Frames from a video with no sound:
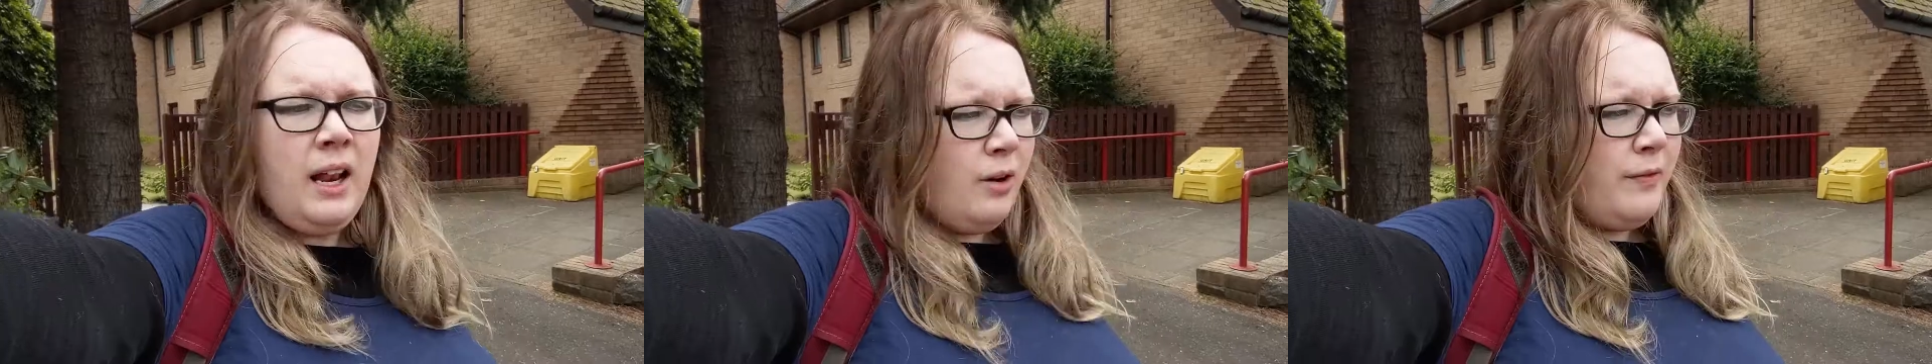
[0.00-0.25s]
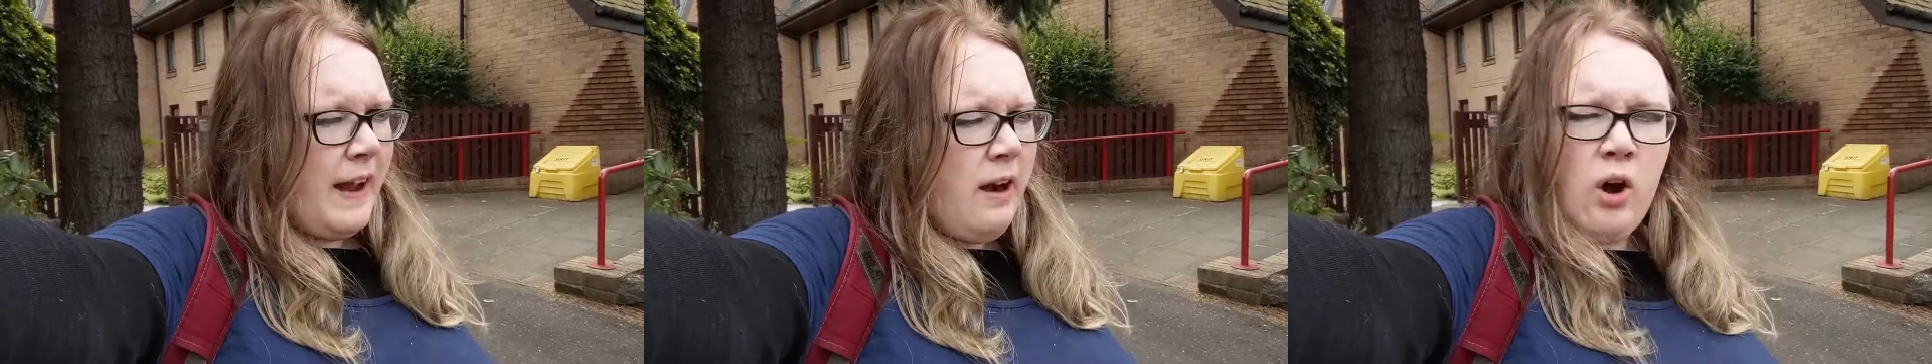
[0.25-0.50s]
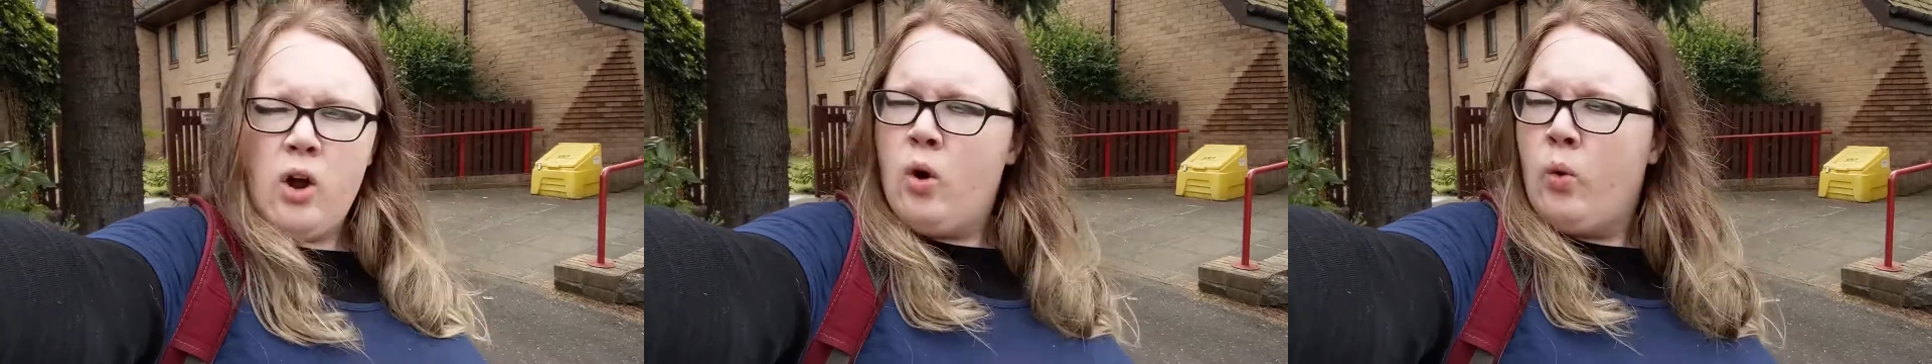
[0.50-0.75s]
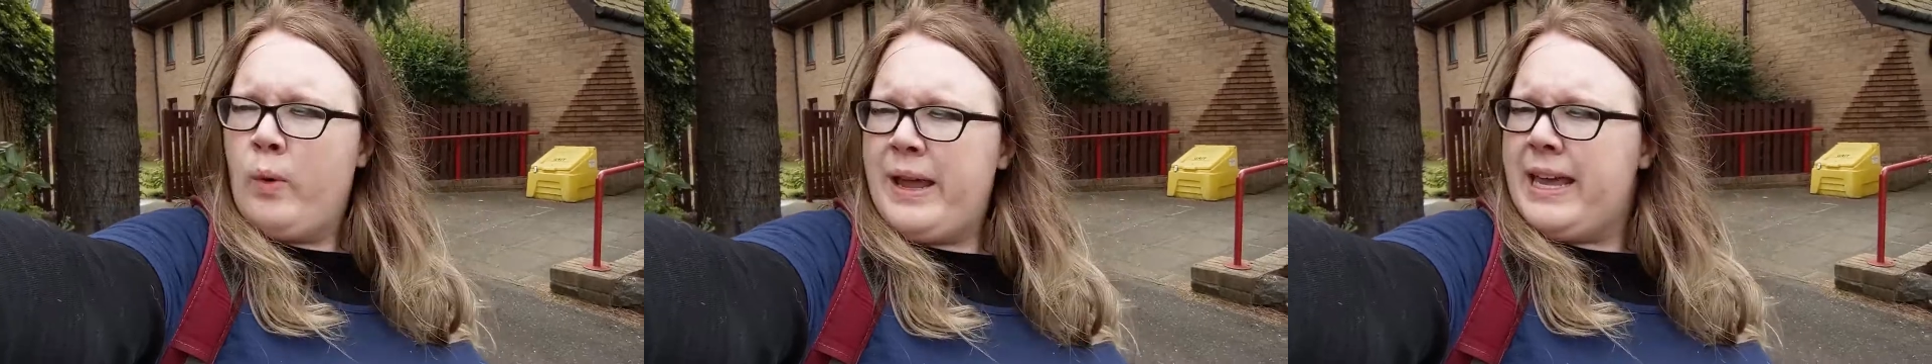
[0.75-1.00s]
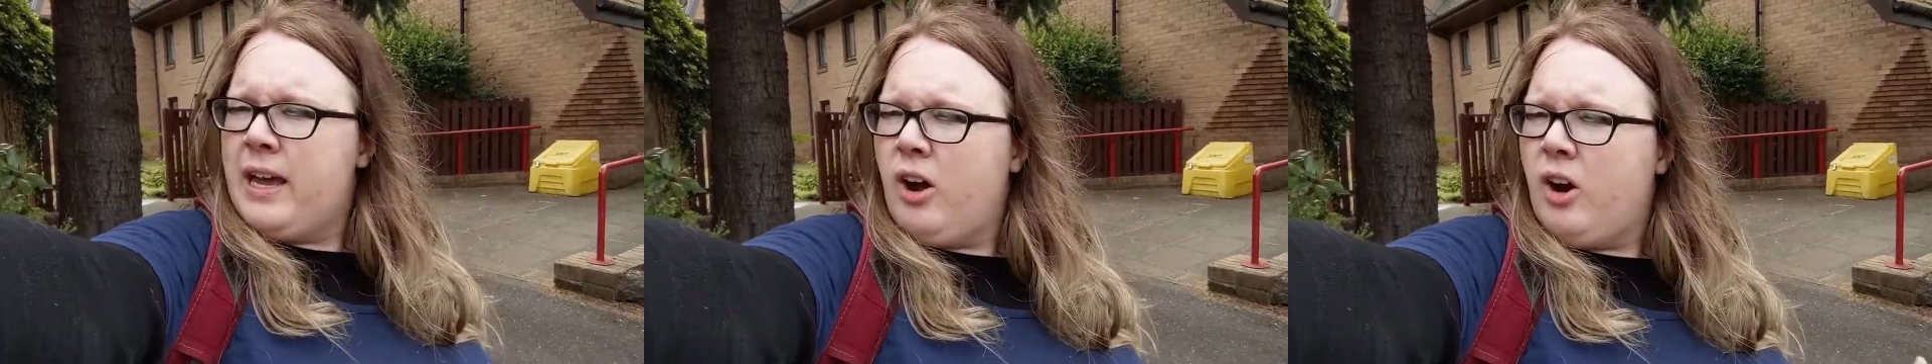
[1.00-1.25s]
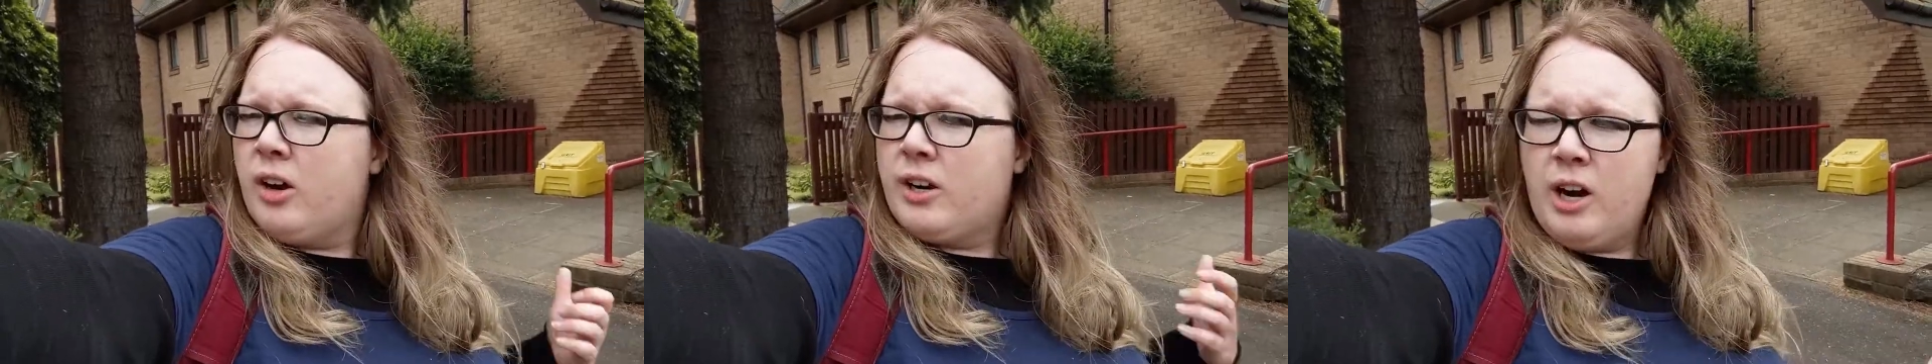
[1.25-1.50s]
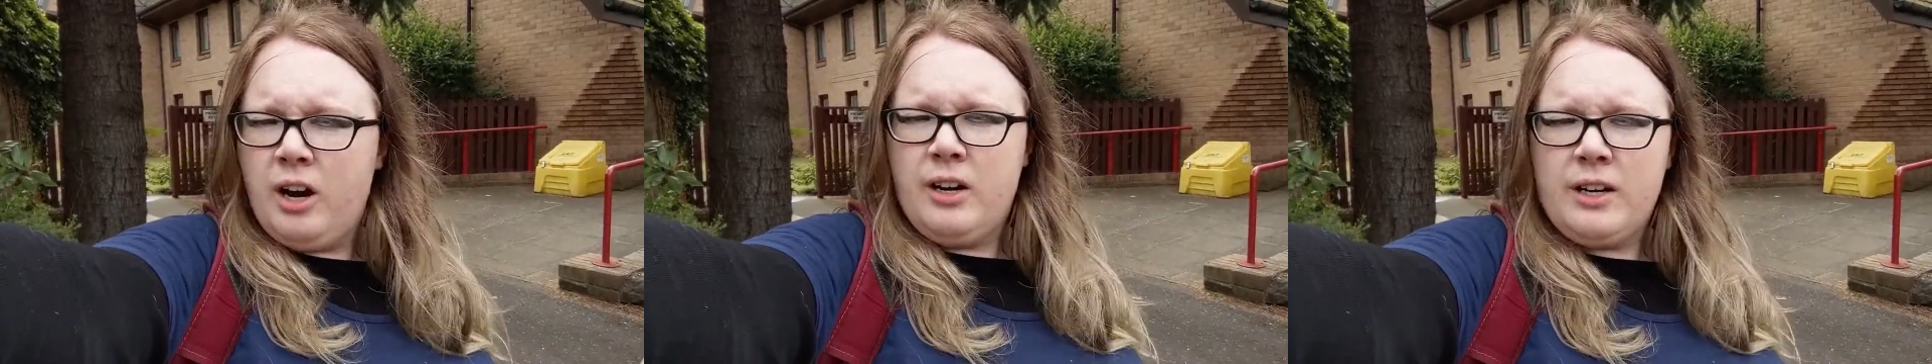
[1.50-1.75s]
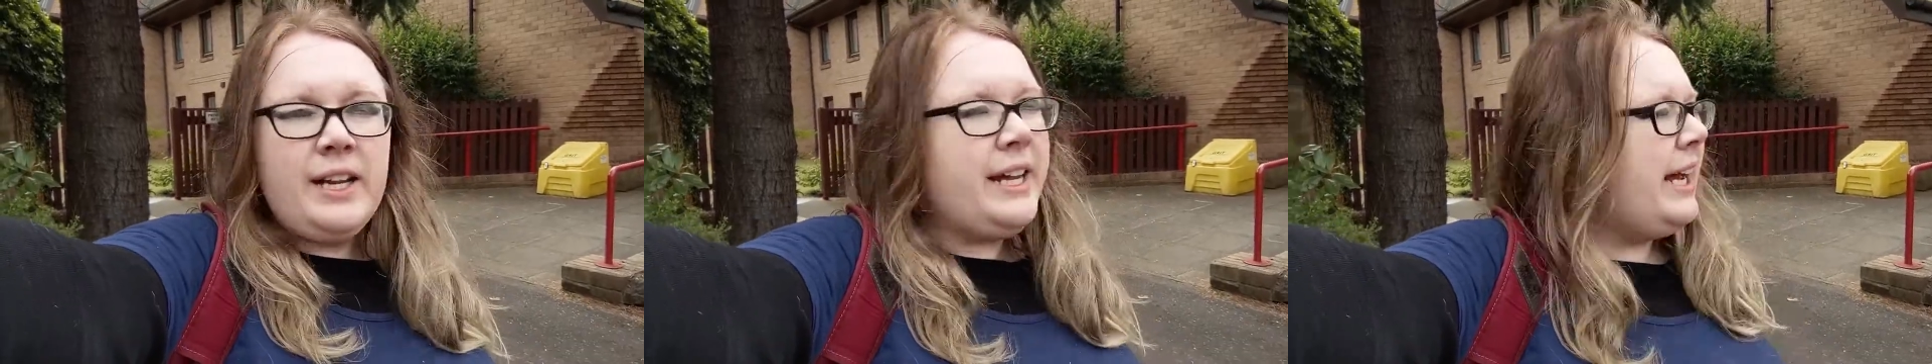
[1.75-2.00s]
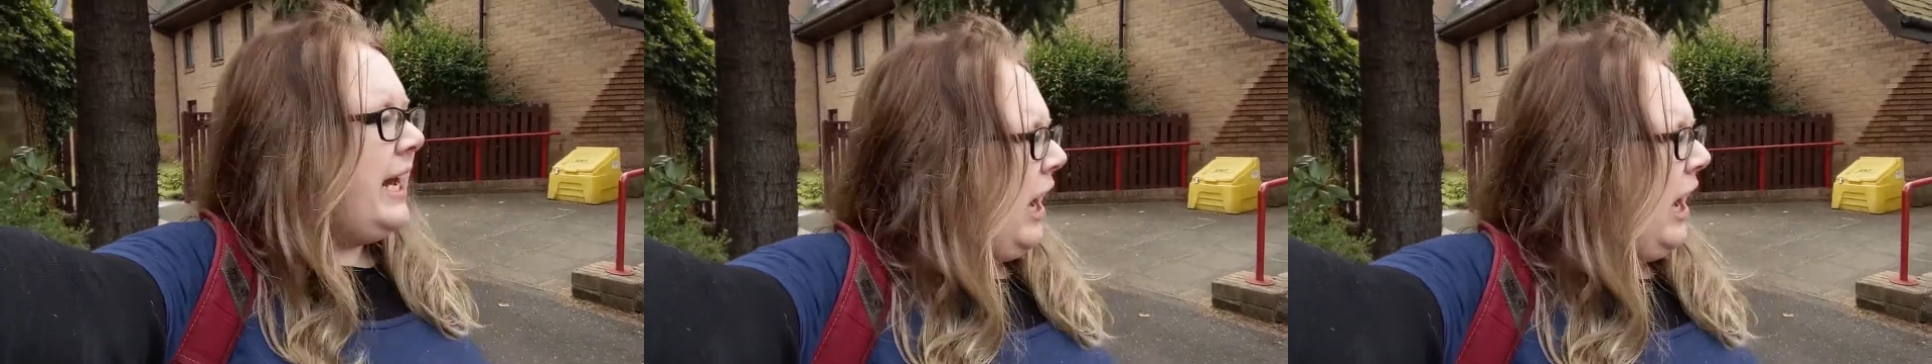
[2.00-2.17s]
Hello there, we are currently